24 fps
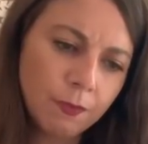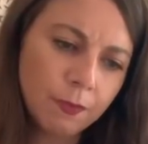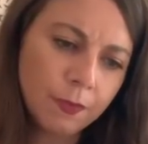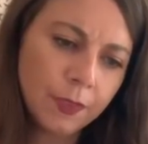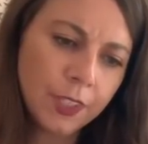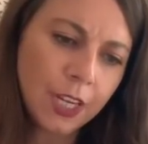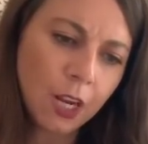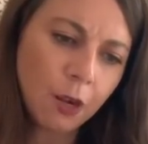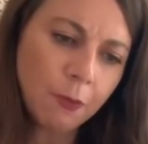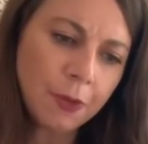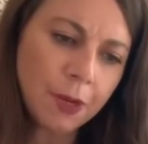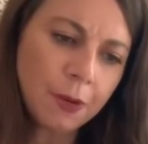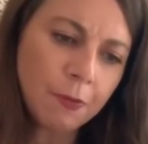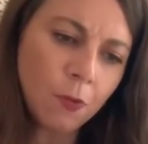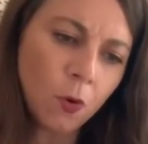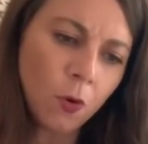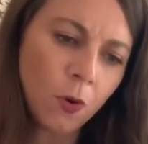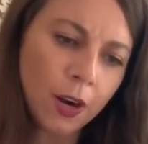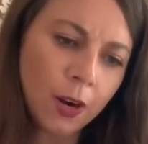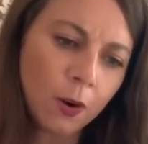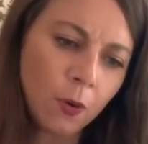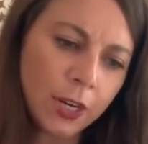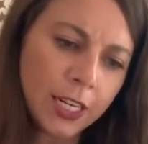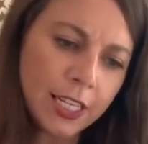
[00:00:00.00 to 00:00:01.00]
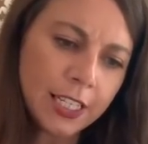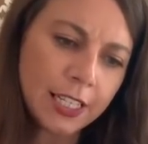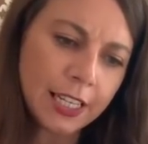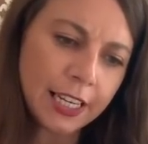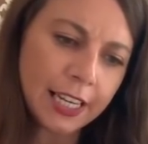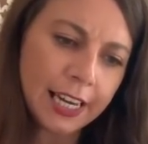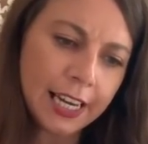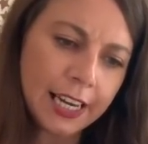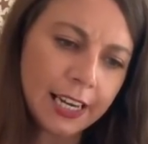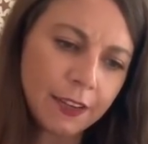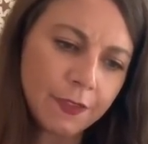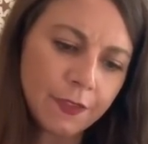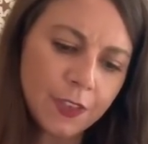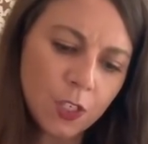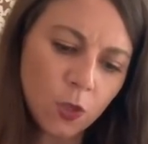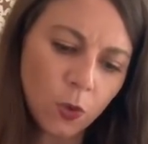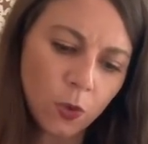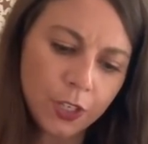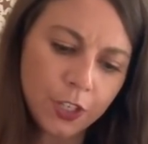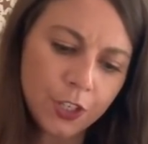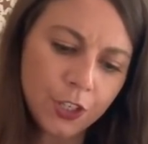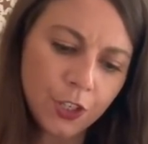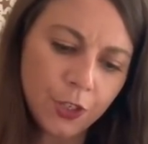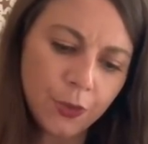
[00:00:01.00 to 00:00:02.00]
Tell me more. What is the King of
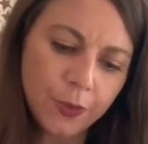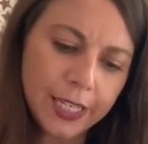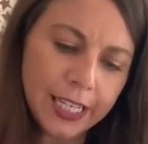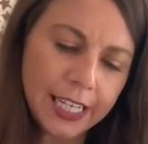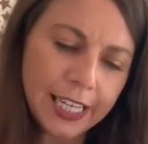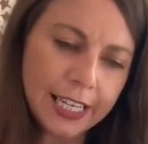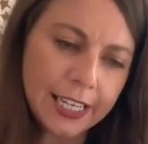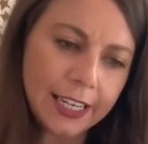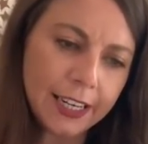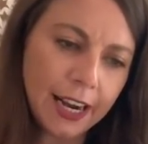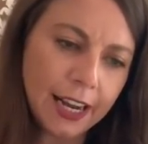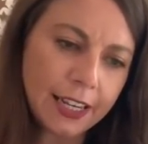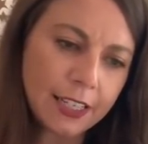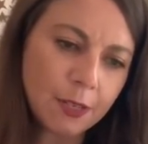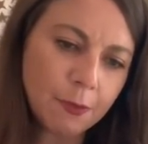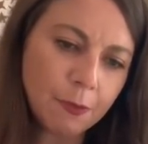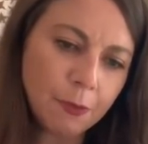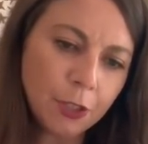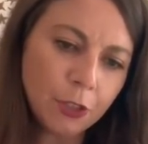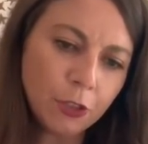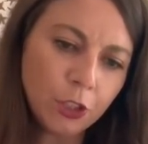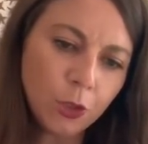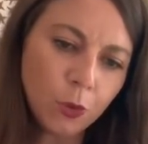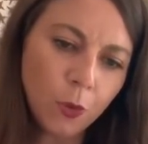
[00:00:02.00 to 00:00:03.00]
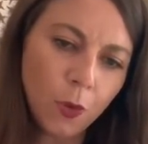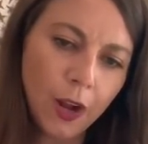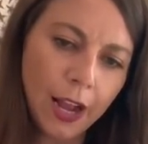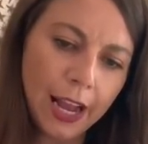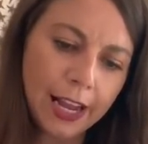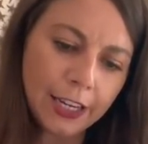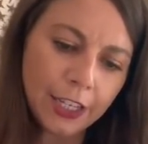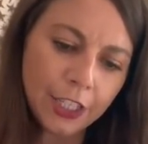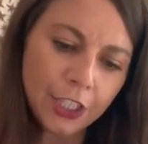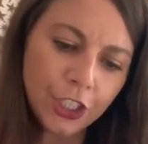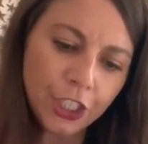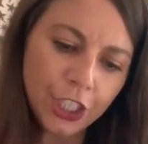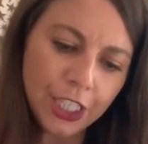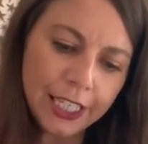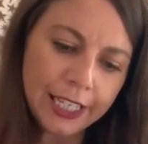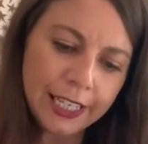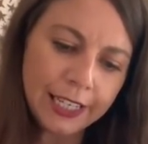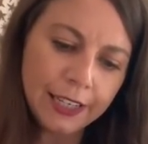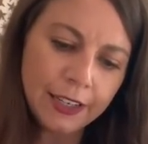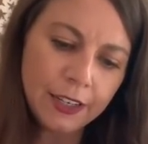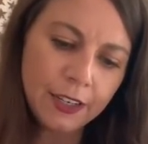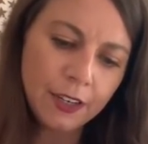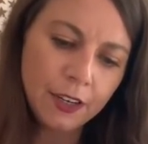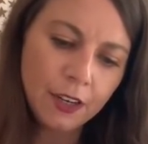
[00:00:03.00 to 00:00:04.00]
Swords doing here as mutual
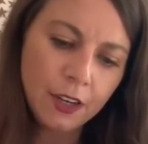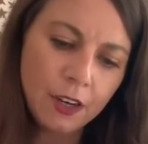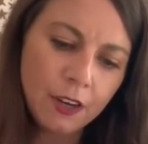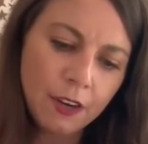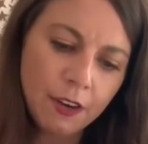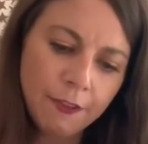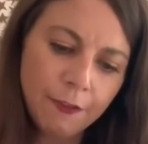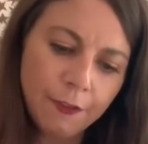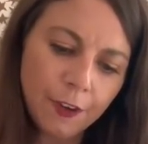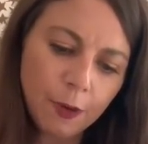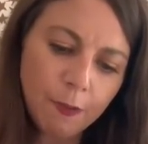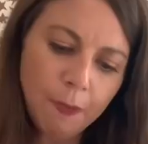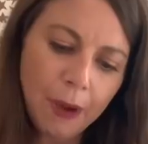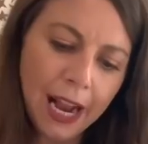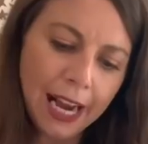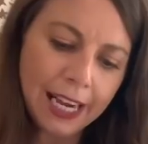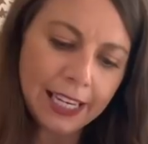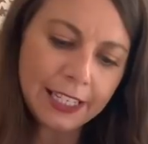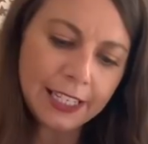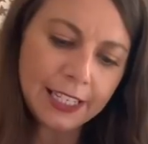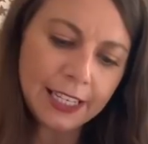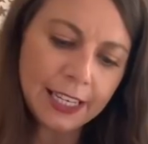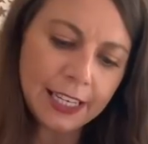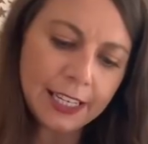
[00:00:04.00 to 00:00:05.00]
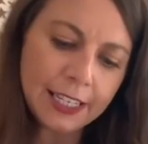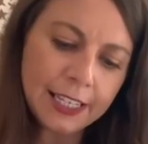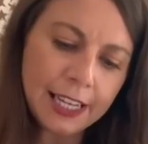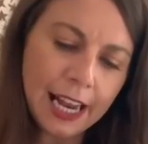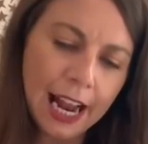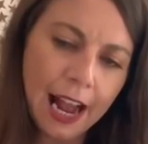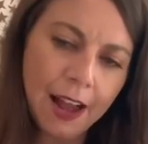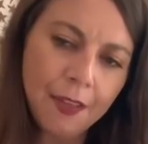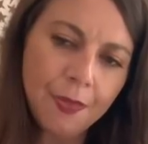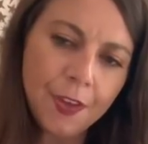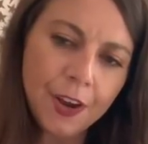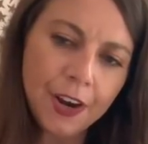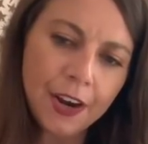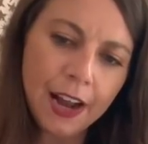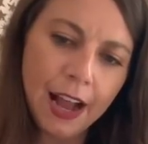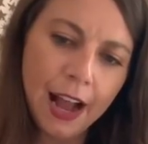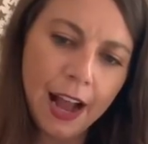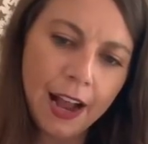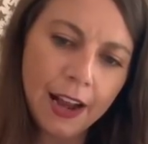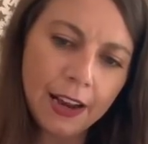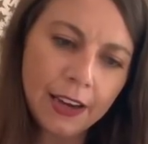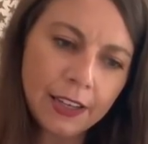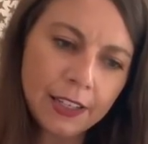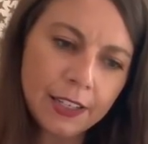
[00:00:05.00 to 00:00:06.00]
energy for Pisces and their
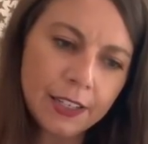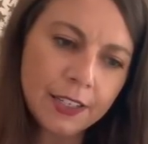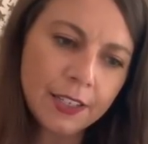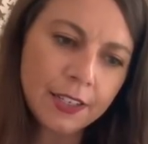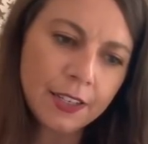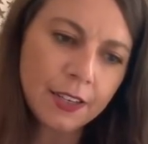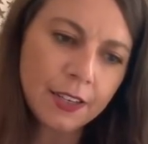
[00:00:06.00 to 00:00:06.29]
ex?